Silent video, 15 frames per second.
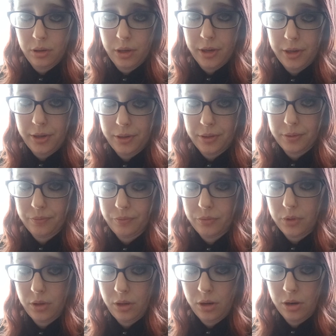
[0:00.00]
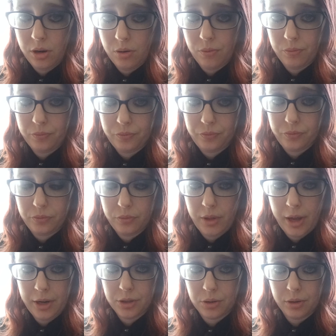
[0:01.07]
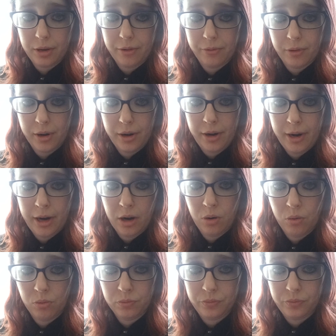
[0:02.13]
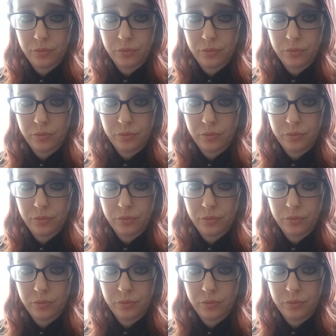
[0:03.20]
And, you know, things are different now.